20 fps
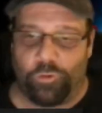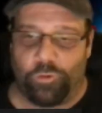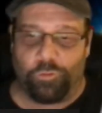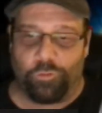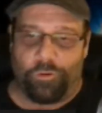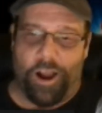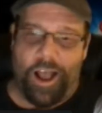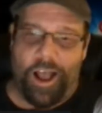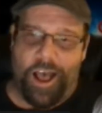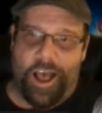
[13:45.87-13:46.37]

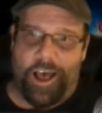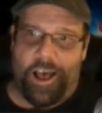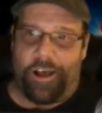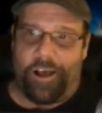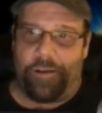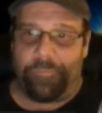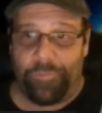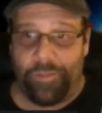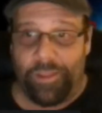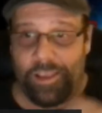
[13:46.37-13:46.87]

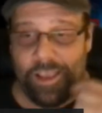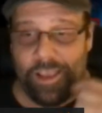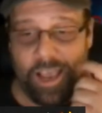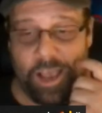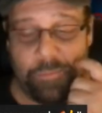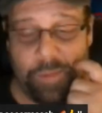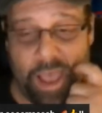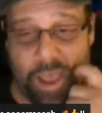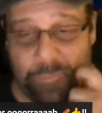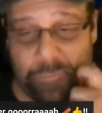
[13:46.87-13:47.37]
Hoorah.
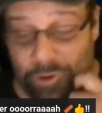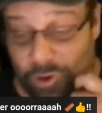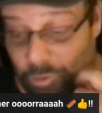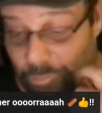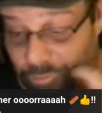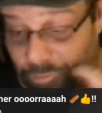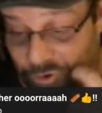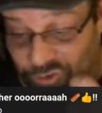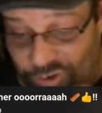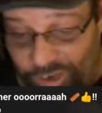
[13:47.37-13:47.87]
I'm happy you
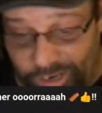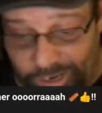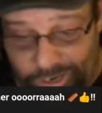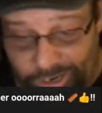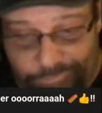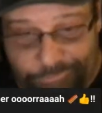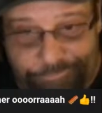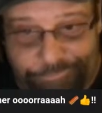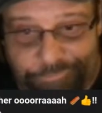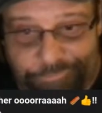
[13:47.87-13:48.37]
appreciate it.